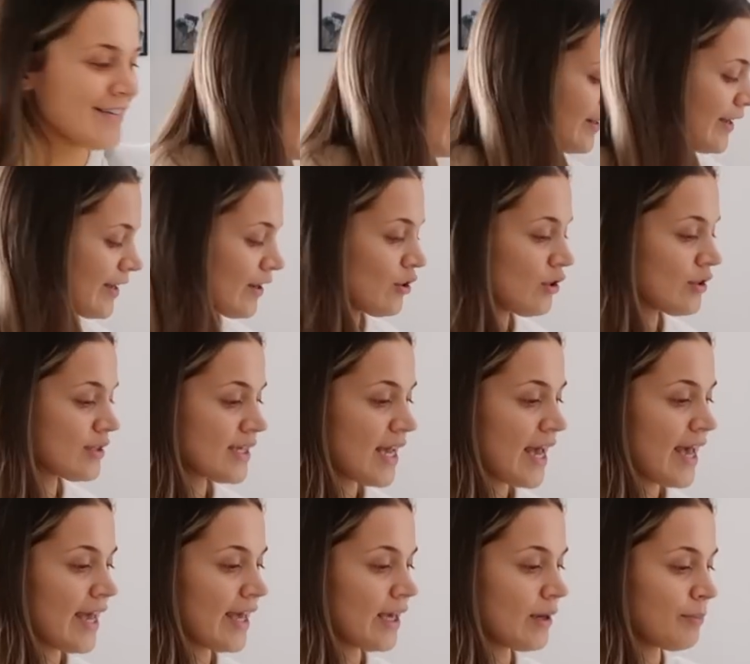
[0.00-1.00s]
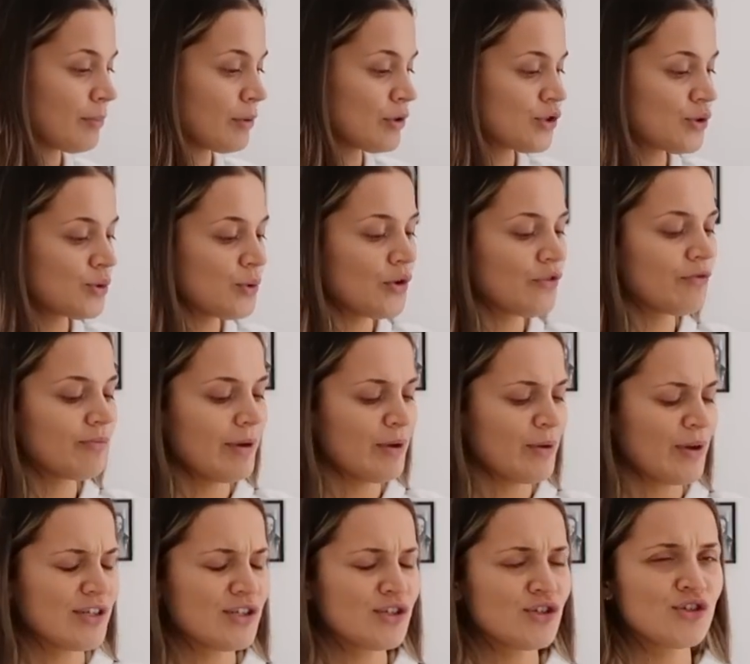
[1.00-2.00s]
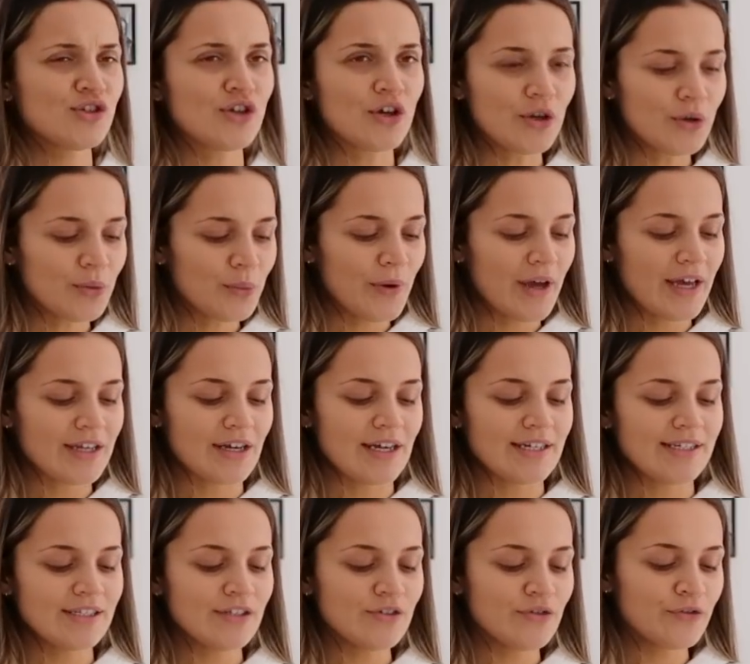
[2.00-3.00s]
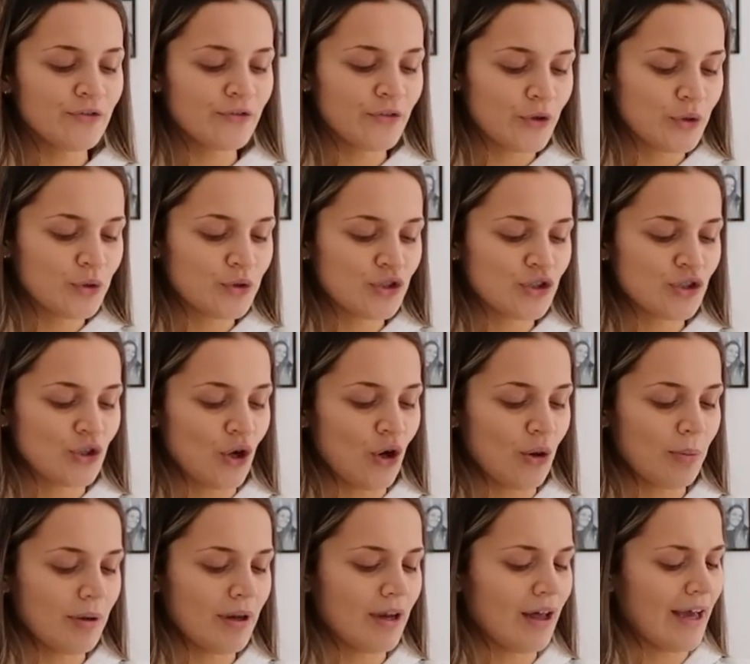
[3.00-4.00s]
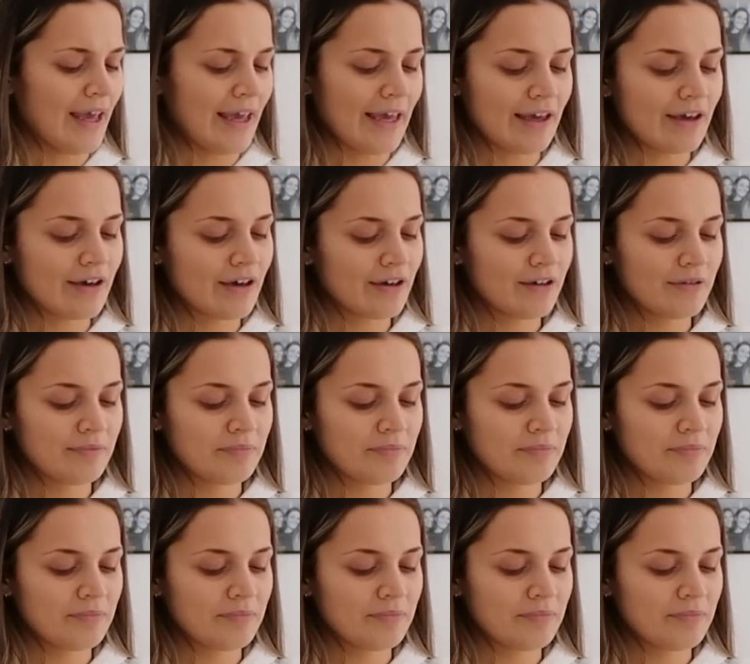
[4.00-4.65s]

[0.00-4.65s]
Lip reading: I then got a bottle of milk. So weird, I did a food shop like